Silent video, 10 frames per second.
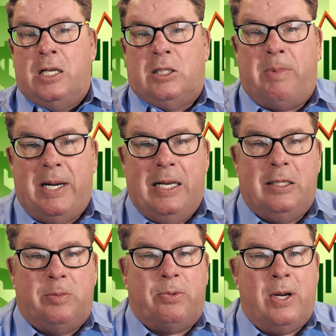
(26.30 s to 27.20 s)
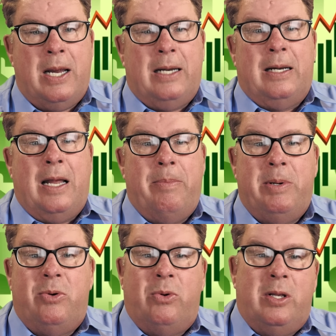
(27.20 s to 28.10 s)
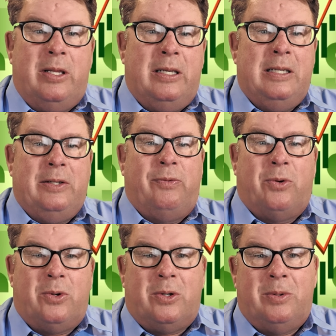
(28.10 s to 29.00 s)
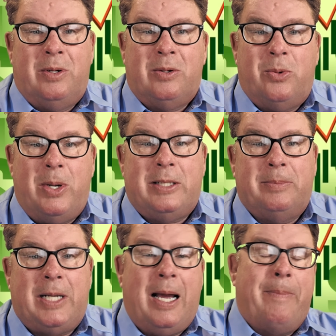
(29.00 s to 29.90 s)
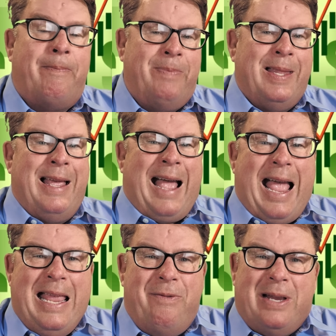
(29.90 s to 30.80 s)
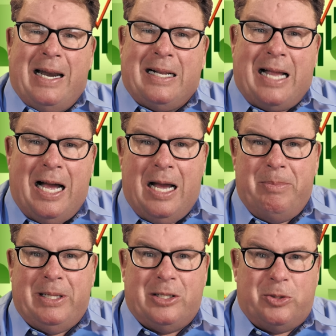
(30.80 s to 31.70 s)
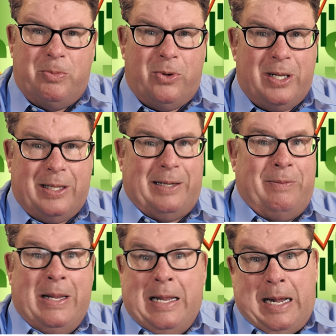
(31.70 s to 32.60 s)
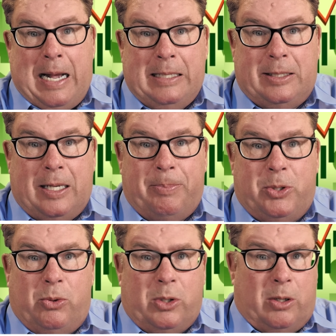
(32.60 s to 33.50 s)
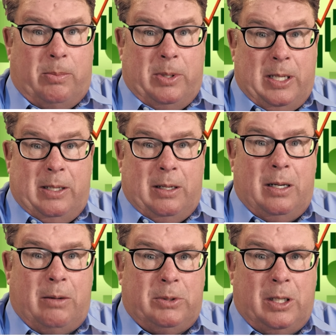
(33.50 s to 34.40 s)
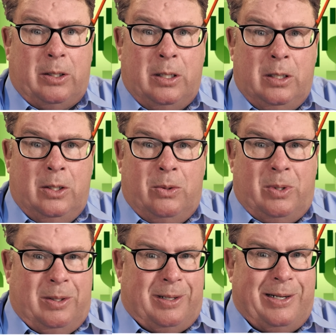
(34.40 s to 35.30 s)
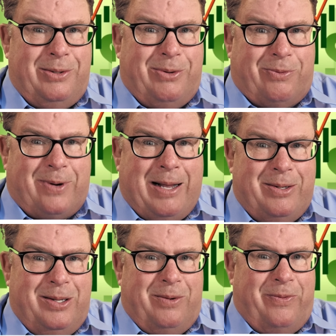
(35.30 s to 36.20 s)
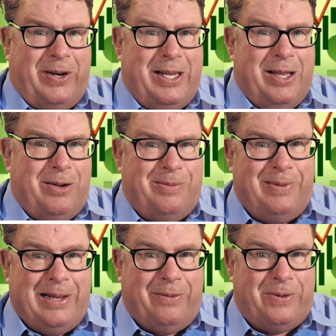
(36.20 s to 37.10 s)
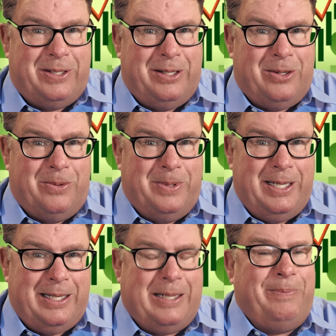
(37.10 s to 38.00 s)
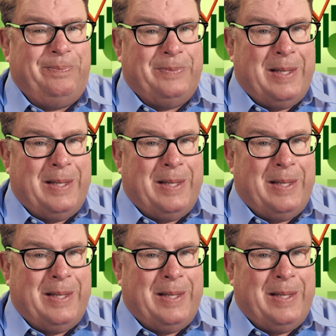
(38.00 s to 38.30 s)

So my name is Brad, and I've been doing these for quite some time. I even got a comment this morning that I stopped doing them, and I was like, I do a Roundhill video every single week.